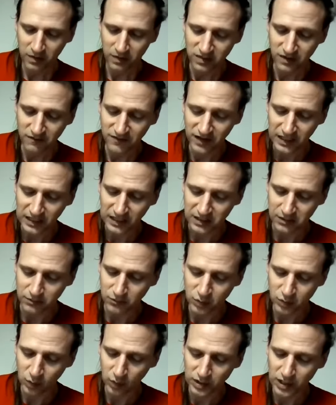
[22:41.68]
The
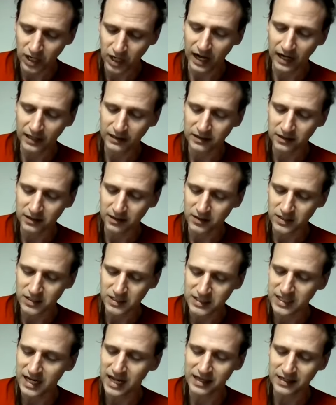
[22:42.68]
victims were tied to their
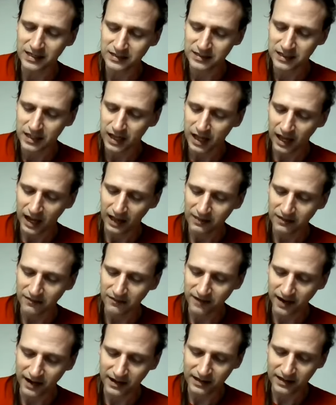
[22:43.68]
stakes, and the
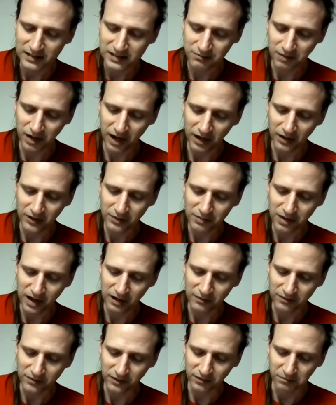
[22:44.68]
faggots piled
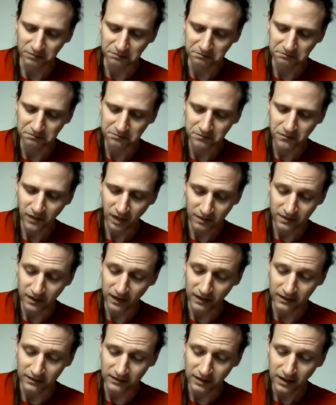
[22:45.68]
about them.
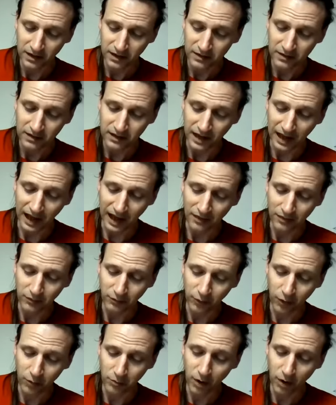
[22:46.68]
Then the
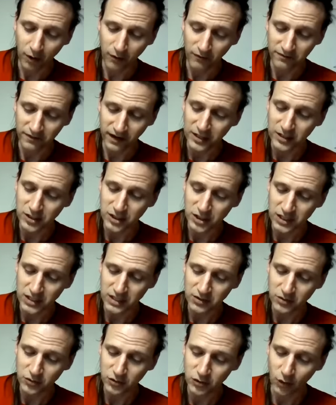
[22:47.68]

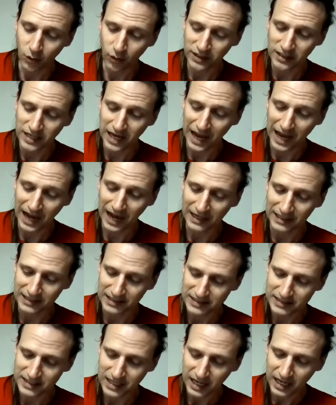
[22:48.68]
anthropophagy joined
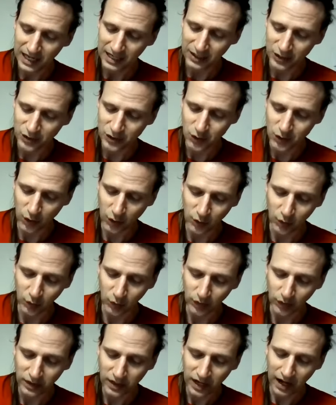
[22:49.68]
hands in a
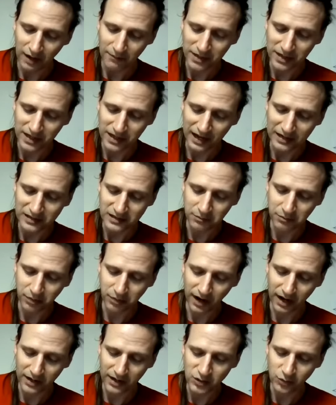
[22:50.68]
circle and began to
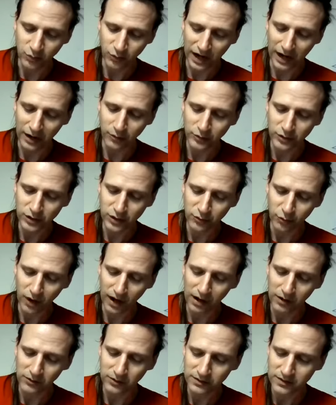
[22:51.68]
prance round and
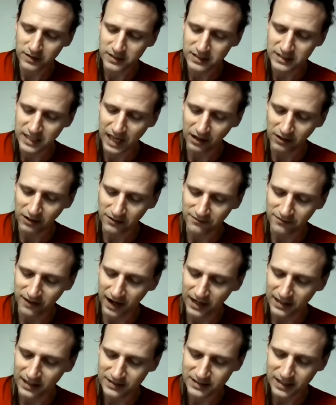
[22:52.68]
round the
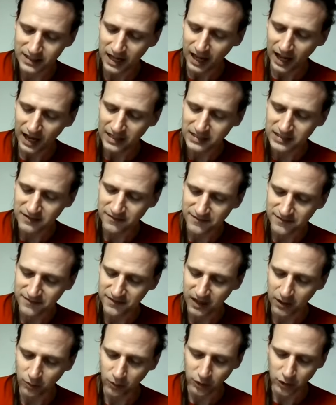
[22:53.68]
sacrifice as if
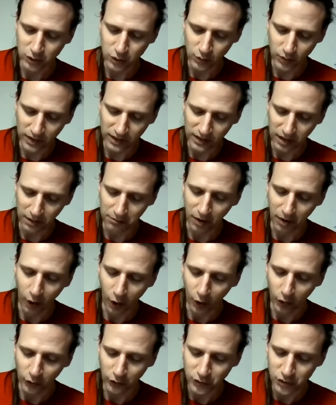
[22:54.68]
they were doing a
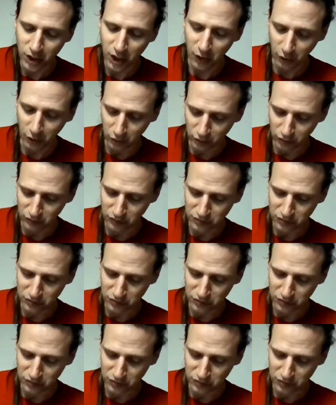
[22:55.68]
Paul Jones.